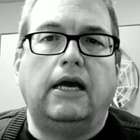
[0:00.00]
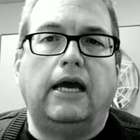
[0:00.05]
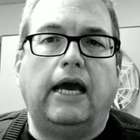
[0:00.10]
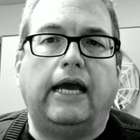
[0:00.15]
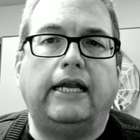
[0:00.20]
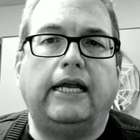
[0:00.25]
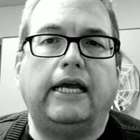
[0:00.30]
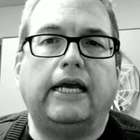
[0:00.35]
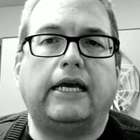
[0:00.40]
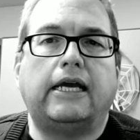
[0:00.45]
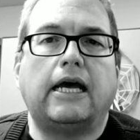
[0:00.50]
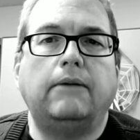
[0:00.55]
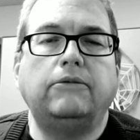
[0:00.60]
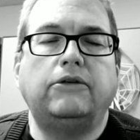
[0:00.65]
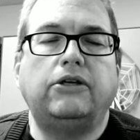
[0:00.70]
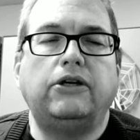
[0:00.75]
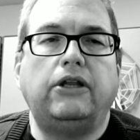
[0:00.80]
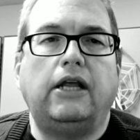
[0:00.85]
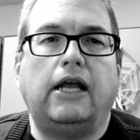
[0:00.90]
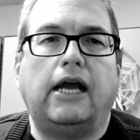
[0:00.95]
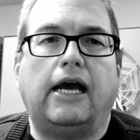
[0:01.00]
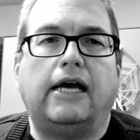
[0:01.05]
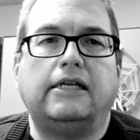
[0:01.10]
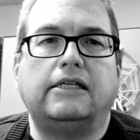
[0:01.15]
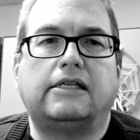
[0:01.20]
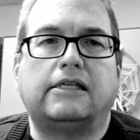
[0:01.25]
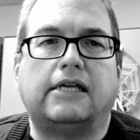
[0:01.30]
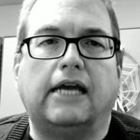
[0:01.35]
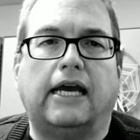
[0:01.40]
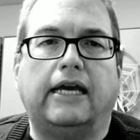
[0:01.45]
and he had come to the United
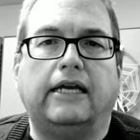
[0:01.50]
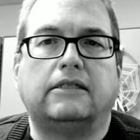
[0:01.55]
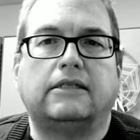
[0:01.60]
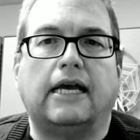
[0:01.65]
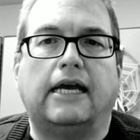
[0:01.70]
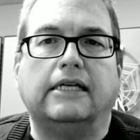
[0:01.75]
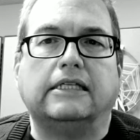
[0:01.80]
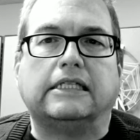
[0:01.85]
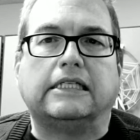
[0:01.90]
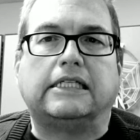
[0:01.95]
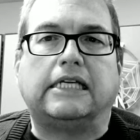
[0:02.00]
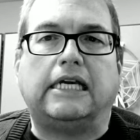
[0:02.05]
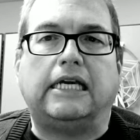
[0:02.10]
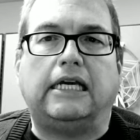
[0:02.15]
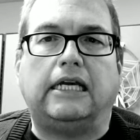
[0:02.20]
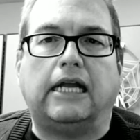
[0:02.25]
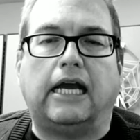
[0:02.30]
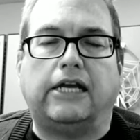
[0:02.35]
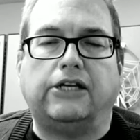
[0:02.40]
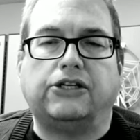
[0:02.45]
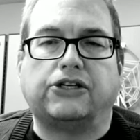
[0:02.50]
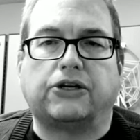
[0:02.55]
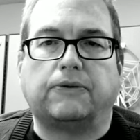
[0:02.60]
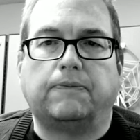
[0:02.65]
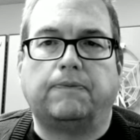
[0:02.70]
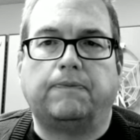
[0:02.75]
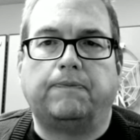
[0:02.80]
States as a teenager.